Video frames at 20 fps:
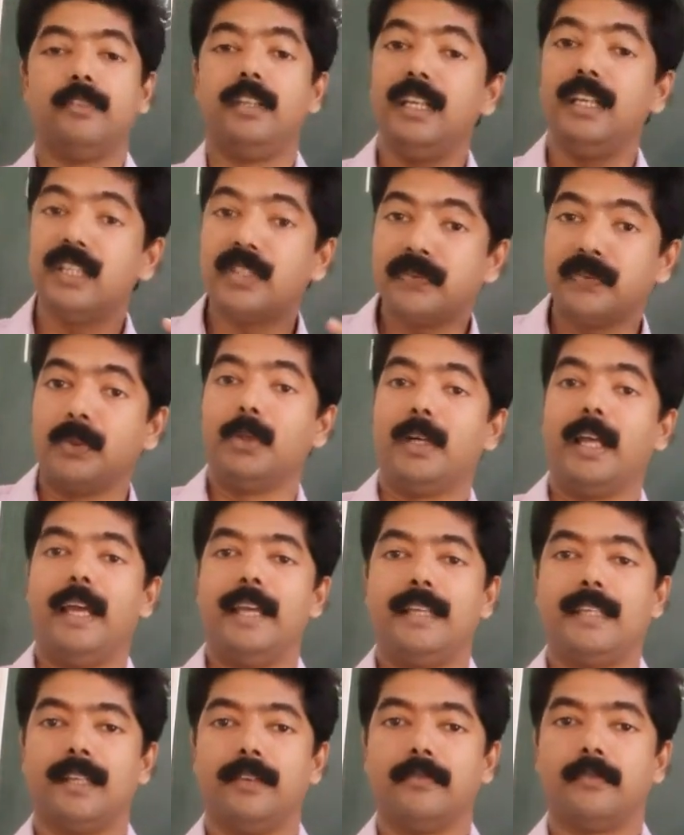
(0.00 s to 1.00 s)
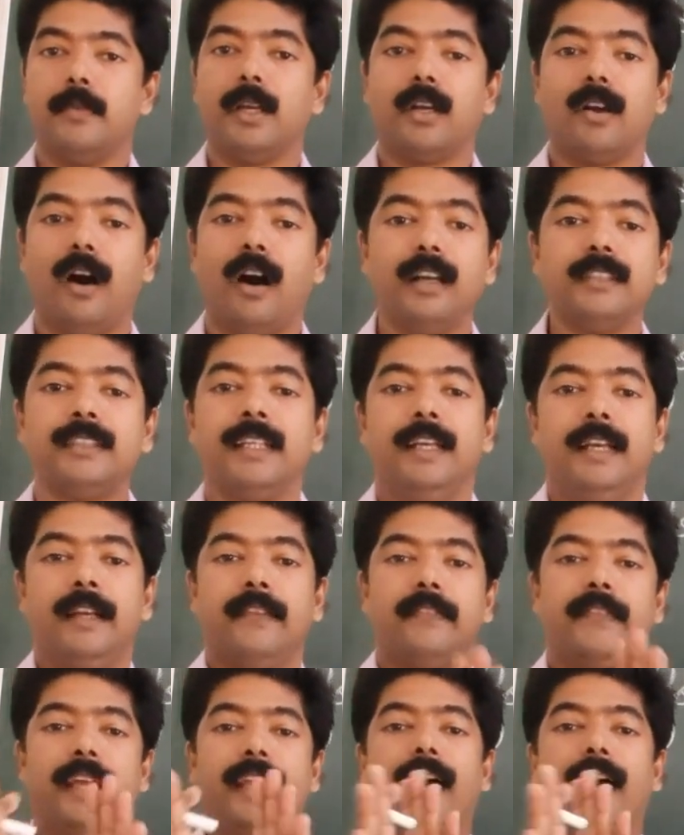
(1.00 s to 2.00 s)
these food items, because
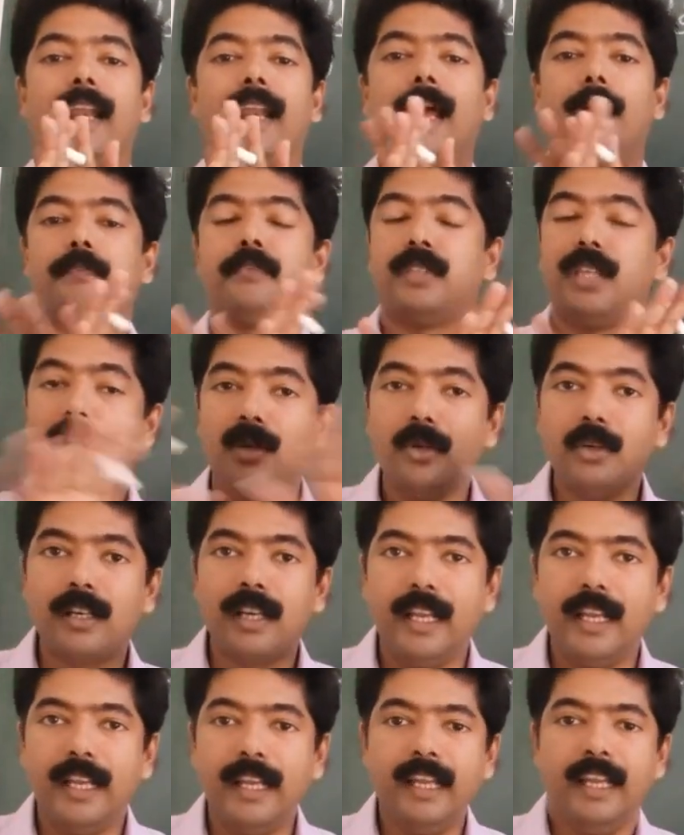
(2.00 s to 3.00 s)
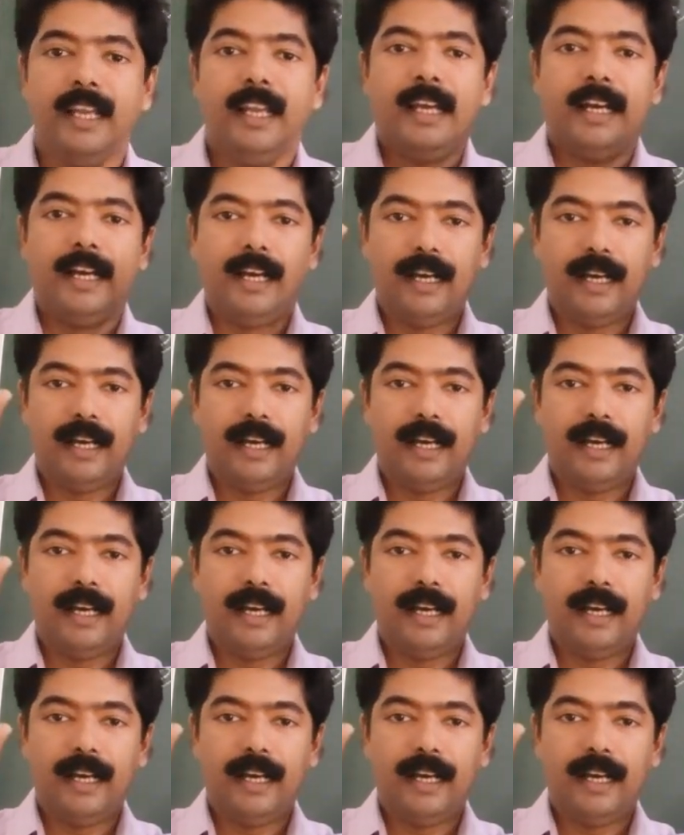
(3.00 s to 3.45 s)
they are absolutely